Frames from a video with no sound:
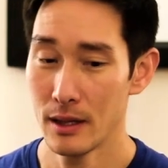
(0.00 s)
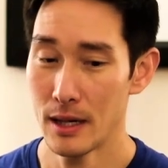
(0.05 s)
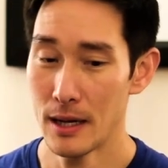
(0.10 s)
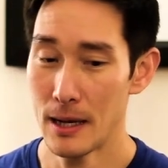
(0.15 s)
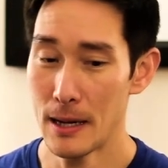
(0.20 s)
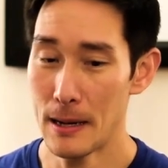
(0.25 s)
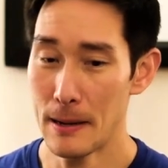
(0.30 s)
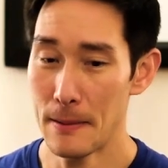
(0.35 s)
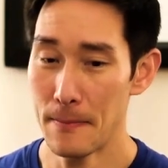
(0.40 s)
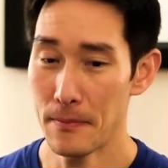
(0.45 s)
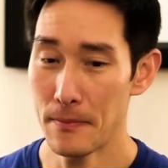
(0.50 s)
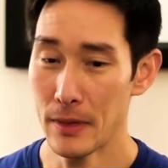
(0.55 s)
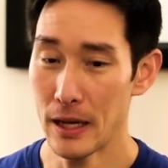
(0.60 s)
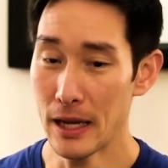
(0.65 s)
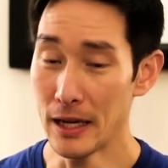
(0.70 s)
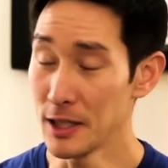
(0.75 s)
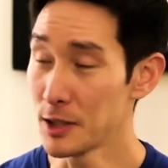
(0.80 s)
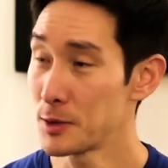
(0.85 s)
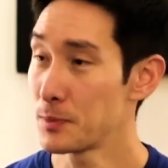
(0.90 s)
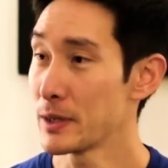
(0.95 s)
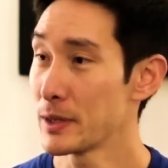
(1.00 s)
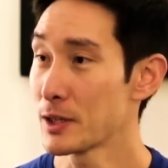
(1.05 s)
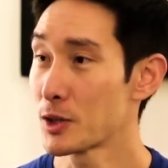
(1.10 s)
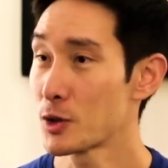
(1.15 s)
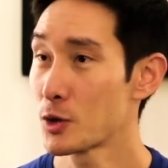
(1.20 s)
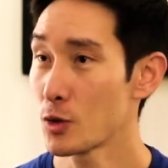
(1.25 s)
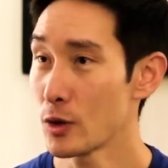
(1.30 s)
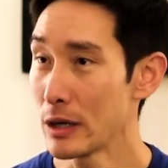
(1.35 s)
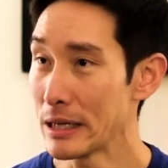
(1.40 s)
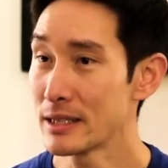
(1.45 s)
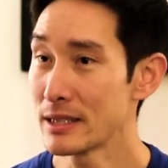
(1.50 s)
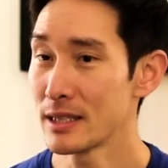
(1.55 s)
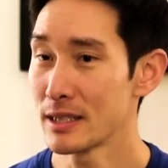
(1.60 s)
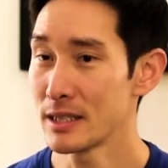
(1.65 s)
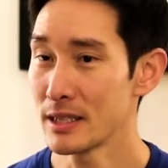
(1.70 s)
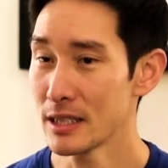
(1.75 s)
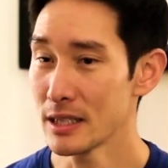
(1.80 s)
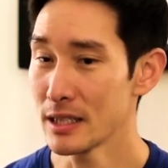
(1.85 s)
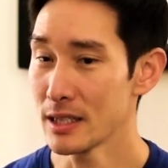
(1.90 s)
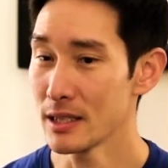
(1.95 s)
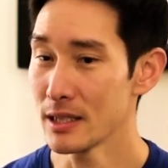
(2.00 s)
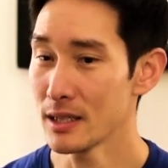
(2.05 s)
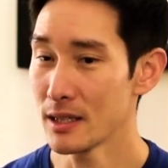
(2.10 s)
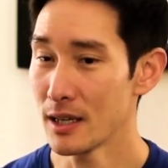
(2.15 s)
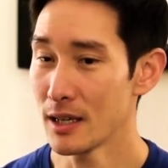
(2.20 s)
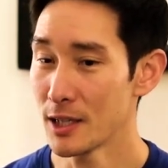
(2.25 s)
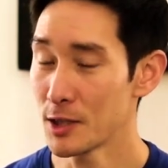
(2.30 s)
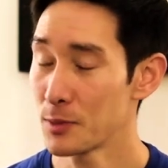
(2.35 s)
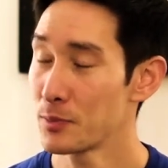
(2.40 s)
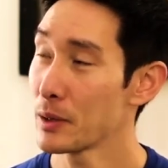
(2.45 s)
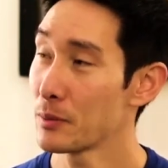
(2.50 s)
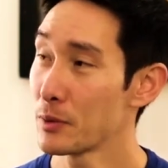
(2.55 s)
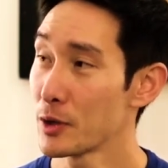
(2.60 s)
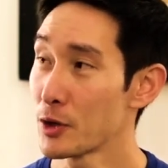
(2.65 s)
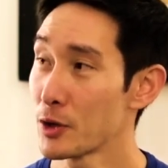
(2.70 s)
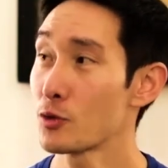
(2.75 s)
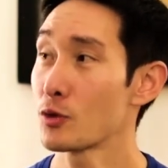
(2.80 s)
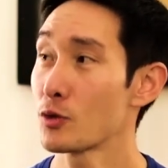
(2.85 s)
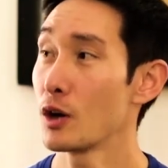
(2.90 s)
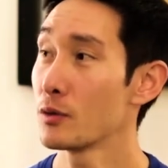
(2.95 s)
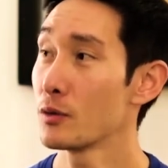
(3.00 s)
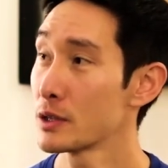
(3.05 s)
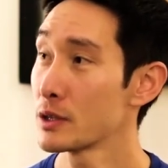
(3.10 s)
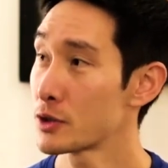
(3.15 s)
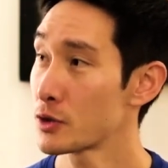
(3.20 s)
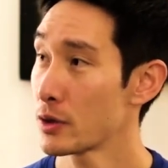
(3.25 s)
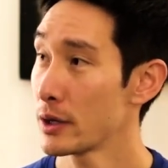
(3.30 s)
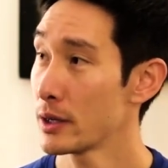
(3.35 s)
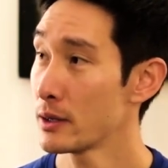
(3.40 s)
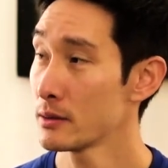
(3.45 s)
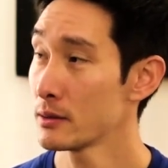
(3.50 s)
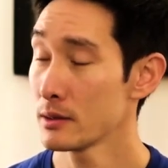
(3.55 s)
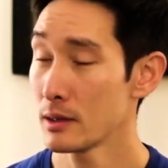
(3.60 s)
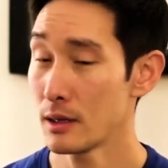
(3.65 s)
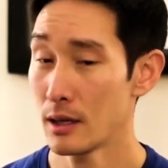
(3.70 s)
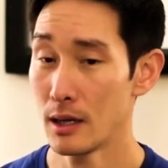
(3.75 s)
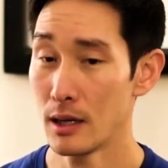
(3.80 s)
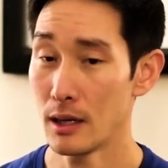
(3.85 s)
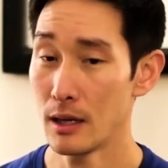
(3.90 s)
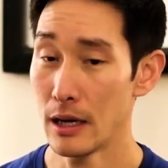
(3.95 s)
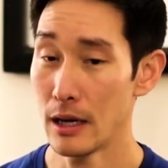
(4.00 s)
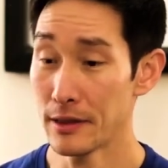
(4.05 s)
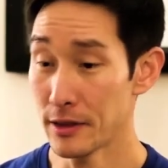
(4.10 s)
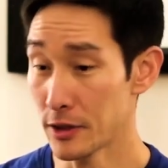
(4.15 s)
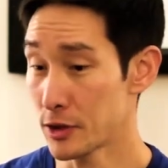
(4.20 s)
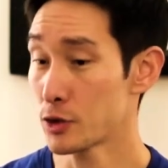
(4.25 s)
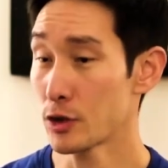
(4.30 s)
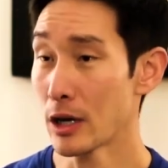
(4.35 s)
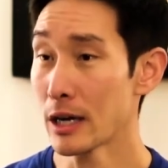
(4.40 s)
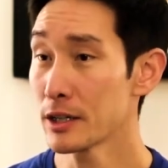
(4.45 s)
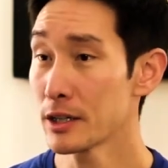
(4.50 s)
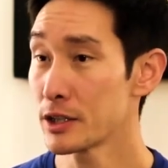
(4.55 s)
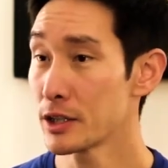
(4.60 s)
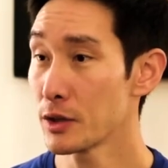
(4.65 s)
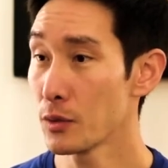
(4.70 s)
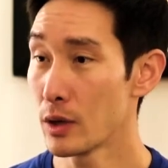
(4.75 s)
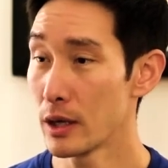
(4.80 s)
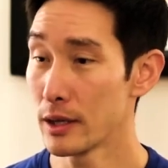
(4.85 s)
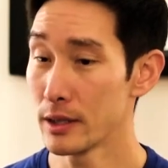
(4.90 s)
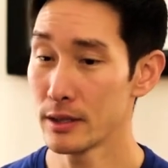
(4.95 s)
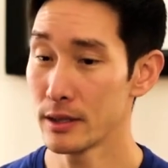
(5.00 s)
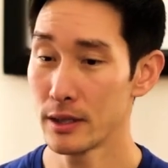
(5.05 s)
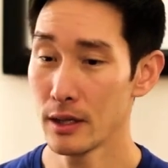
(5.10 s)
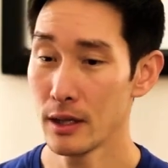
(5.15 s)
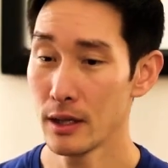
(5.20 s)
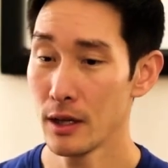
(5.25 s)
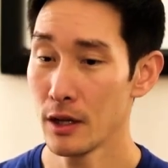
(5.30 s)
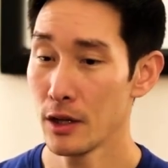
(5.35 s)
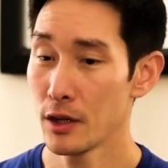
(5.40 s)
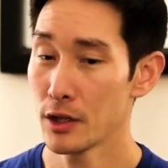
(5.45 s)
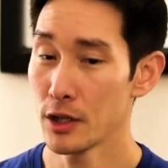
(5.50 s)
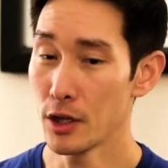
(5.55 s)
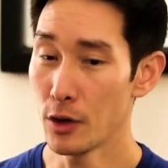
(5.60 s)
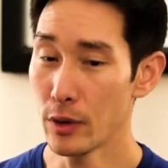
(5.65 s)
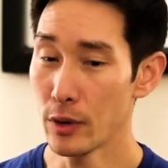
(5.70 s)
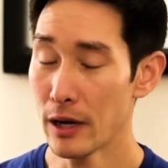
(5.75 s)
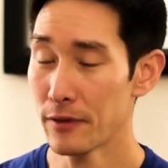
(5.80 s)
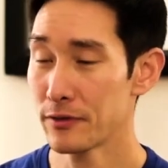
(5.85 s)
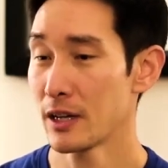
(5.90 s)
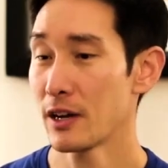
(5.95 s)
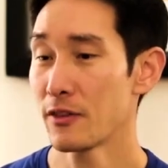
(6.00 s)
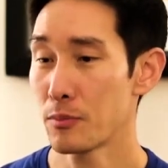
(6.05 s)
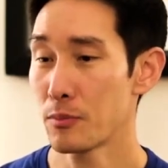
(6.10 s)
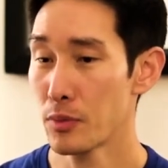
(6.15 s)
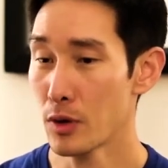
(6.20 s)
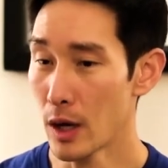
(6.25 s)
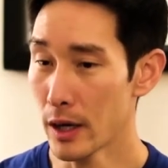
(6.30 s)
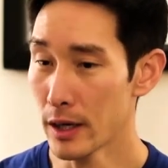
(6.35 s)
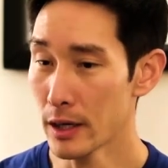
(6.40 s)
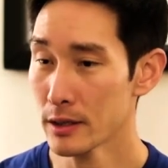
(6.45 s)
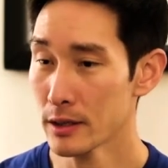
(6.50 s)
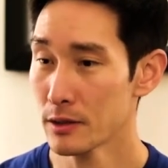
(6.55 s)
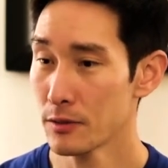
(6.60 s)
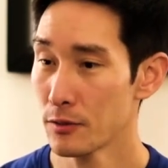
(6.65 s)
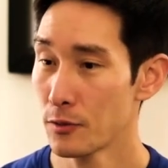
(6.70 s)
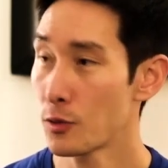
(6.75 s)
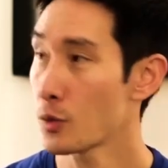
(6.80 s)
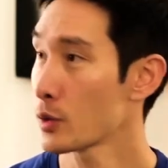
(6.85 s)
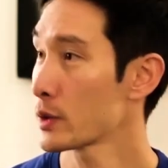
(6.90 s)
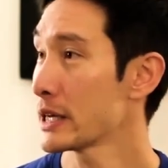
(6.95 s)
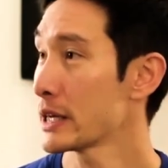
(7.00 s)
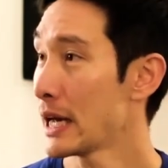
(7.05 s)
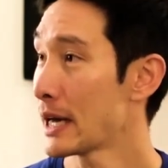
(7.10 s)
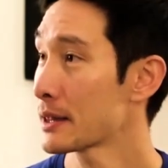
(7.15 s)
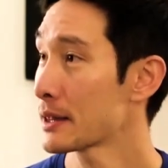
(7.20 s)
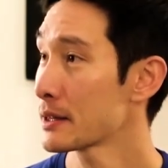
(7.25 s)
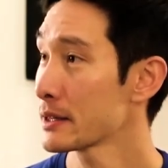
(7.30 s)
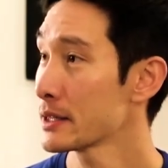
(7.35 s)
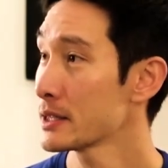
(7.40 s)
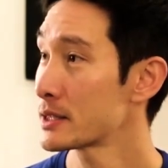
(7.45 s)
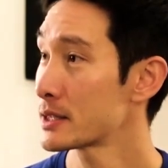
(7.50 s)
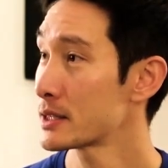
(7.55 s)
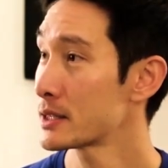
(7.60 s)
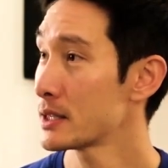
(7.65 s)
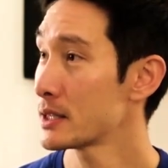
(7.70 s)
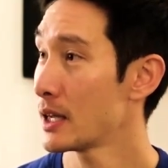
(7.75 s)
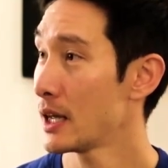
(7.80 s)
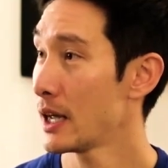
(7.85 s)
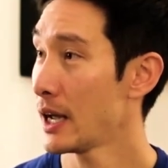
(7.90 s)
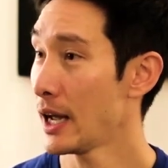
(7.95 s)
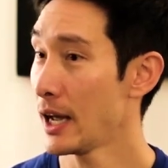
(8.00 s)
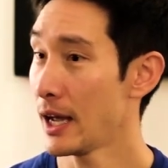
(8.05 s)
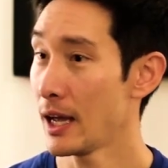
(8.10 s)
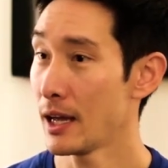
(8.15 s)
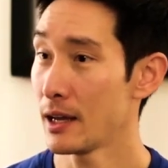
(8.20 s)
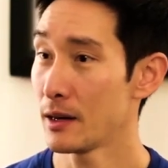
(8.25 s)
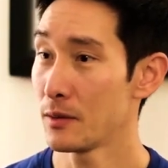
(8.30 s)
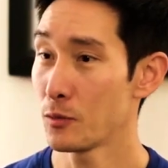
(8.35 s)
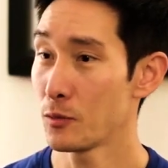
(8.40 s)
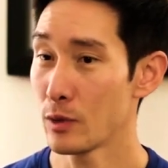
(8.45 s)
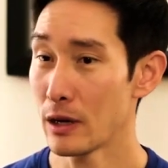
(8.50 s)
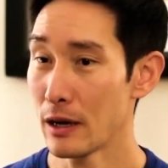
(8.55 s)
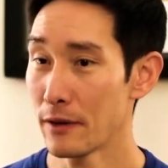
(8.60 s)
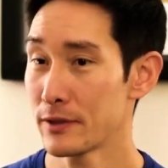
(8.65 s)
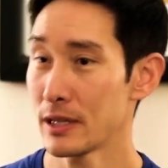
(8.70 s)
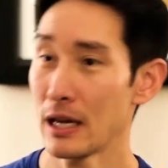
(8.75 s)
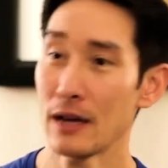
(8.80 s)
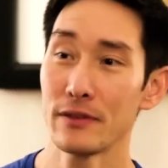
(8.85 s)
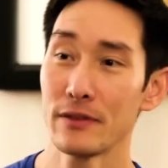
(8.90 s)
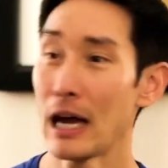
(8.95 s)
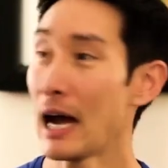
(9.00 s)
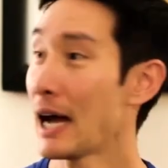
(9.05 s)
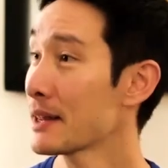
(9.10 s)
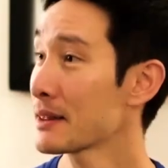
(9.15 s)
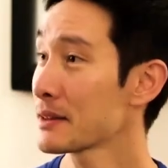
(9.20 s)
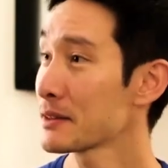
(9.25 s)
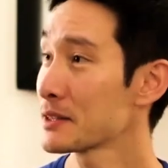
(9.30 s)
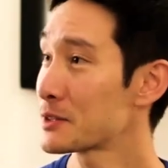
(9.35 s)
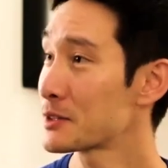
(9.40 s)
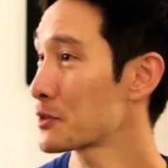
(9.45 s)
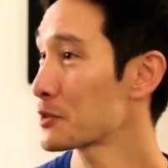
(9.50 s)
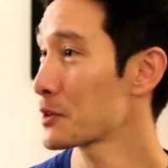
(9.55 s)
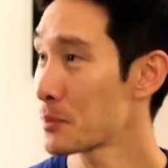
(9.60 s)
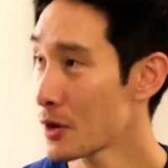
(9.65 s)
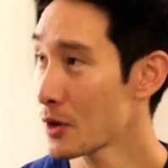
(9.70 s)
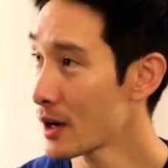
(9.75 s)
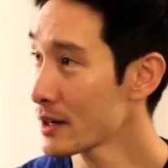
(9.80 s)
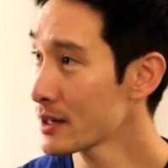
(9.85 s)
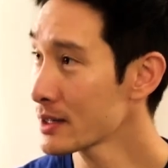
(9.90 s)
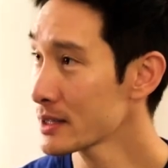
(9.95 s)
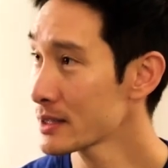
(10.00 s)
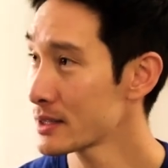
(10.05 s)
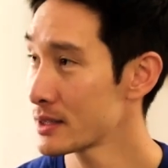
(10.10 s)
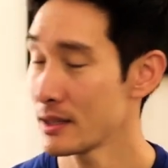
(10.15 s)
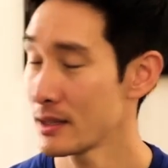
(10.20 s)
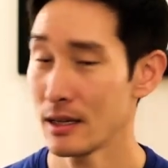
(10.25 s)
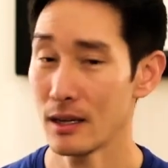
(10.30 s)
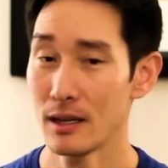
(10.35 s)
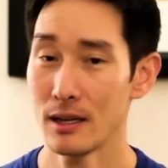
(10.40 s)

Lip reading: And it's been great to see us be able to grow in trail. And the strategy was, we have to have product for the athletes and we have to have the athletes for the product.